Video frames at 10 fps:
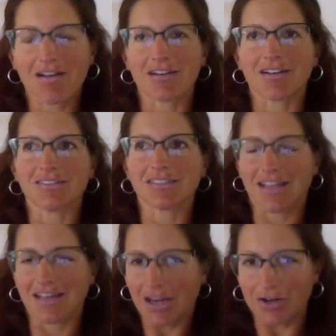aren't
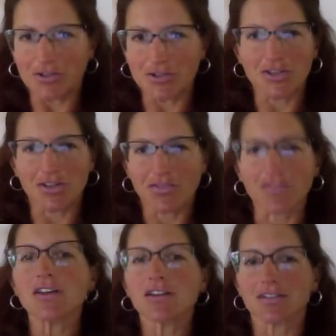like errors on the
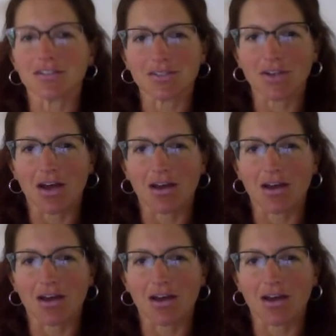field